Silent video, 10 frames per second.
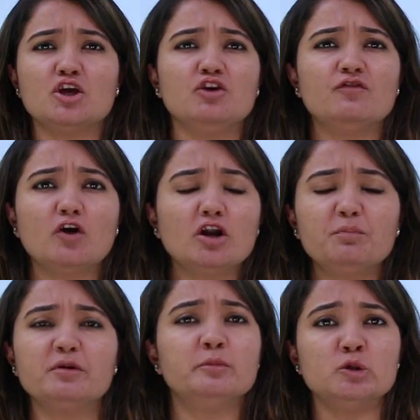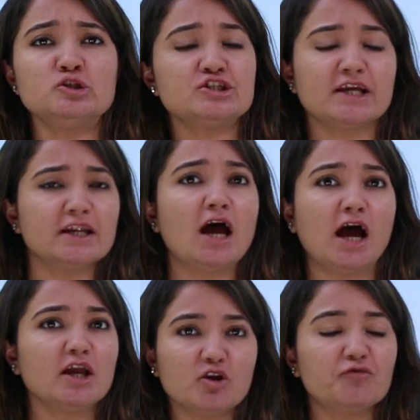You've got a promotion and a
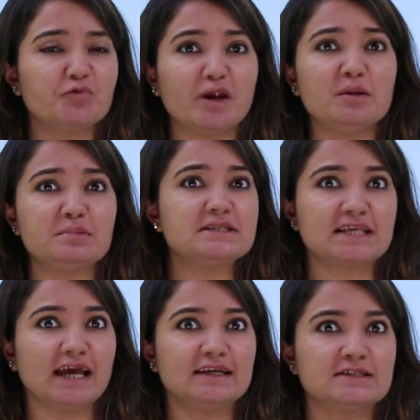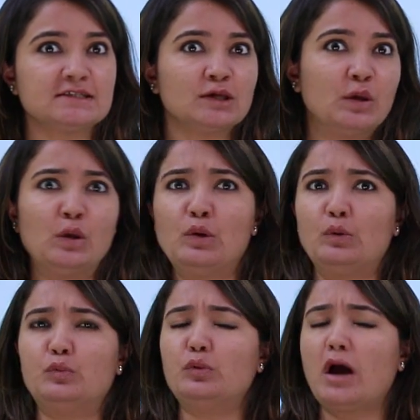hike of 20%.
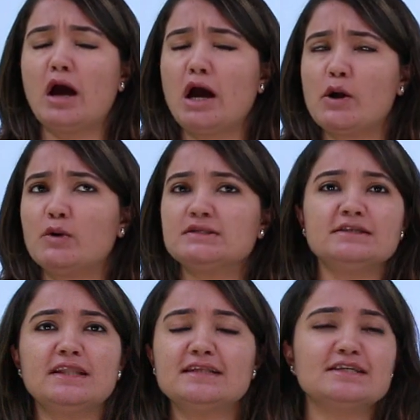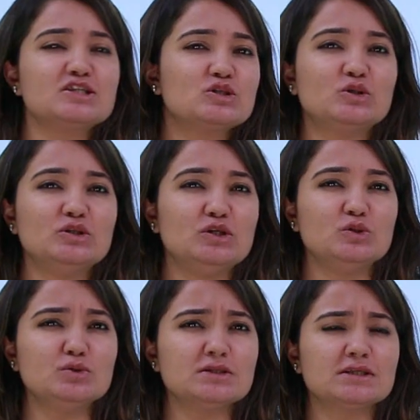Wow, isn't that such a good
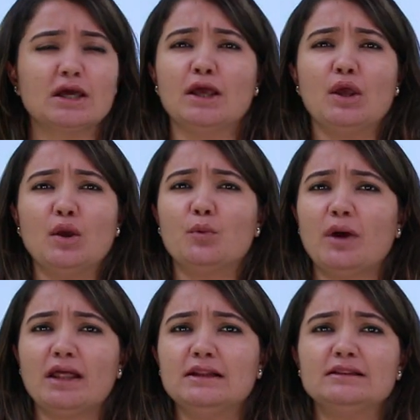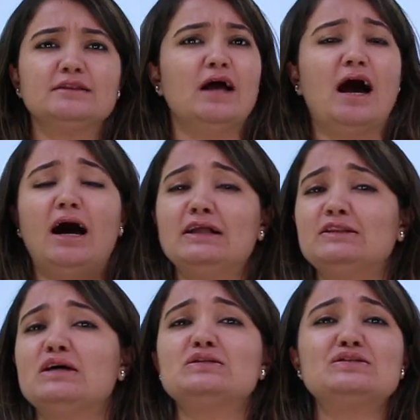news? Well, aren't
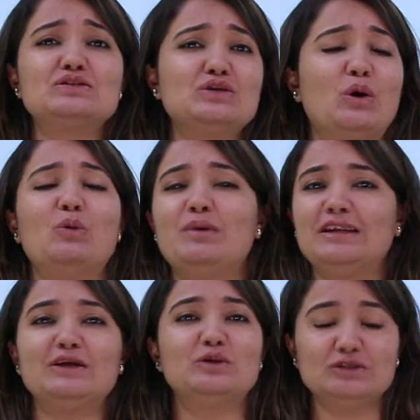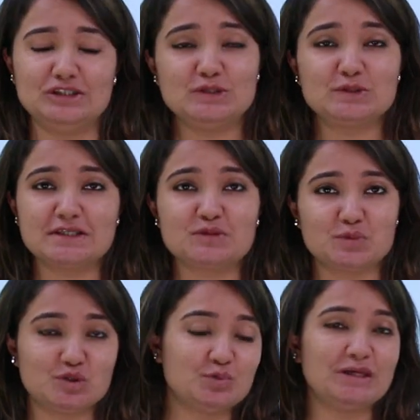there so many good newses
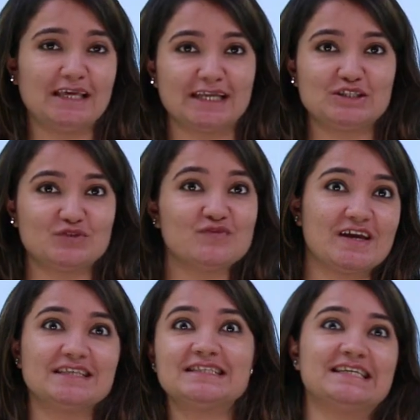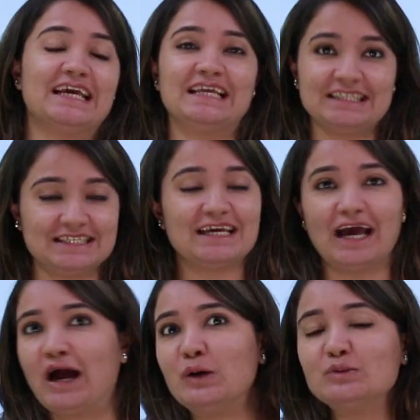which we get to face day in, day
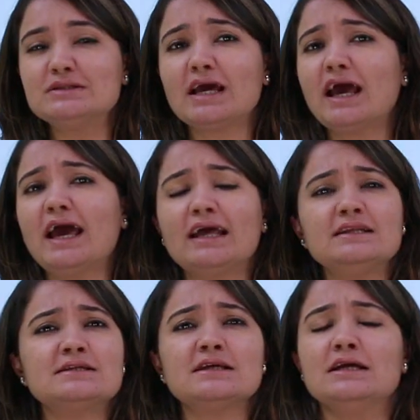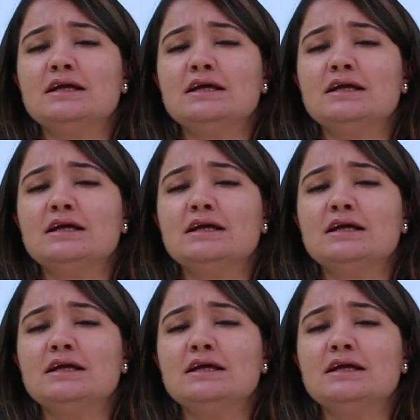out? And